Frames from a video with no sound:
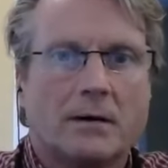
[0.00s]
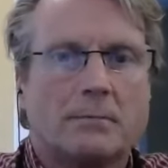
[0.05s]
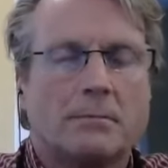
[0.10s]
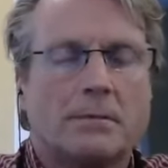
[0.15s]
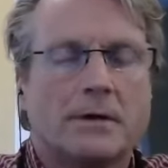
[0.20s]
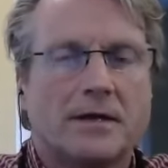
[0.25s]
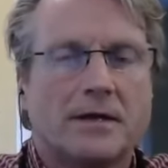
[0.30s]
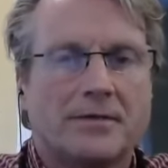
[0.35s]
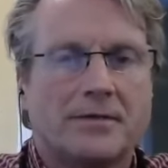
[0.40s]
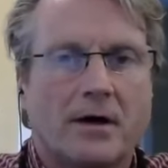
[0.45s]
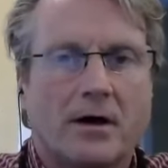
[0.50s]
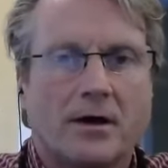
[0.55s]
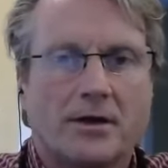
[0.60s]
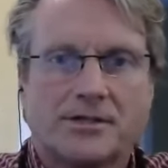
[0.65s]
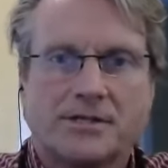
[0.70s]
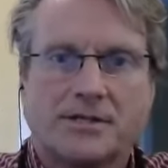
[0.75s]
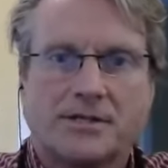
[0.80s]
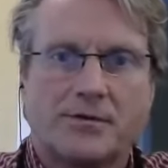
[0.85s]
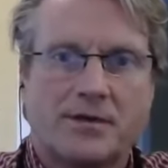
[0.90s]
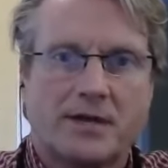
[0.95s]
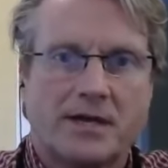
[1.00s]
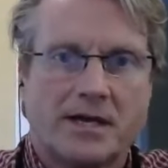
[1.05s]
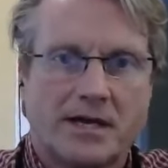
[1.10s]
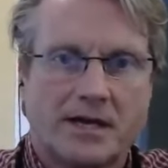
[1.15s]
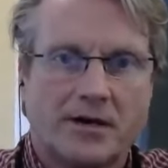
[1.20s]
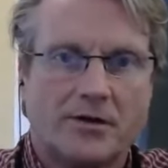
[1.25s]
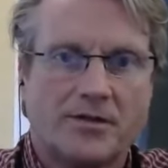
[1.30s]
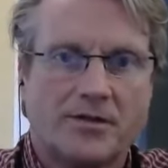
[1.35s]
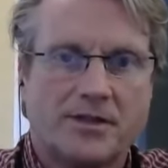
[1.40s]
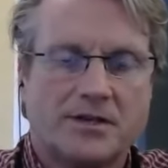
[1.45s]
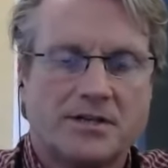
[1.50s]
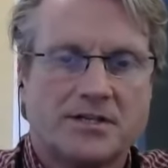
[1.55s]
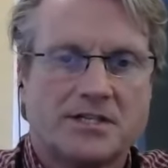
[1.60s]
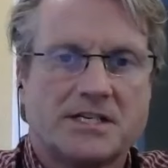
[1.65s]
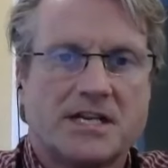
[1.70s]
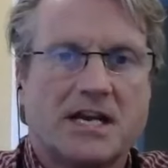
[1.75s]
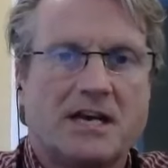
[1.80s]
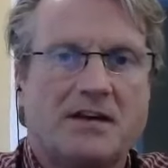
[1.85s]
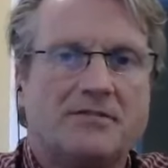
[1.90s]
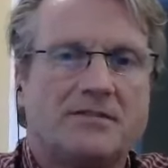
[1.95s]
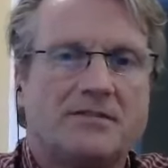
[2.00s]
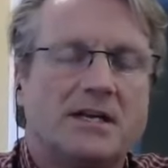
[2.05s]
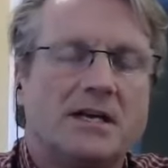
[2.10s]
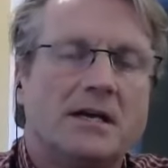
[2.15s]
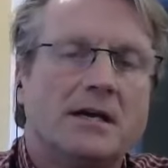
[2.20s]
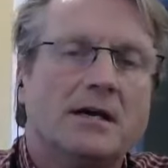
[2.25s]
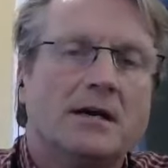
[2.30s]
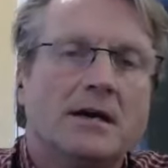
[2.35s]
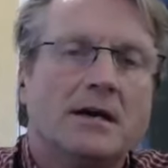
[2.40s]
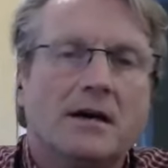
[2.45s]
but also the health and safety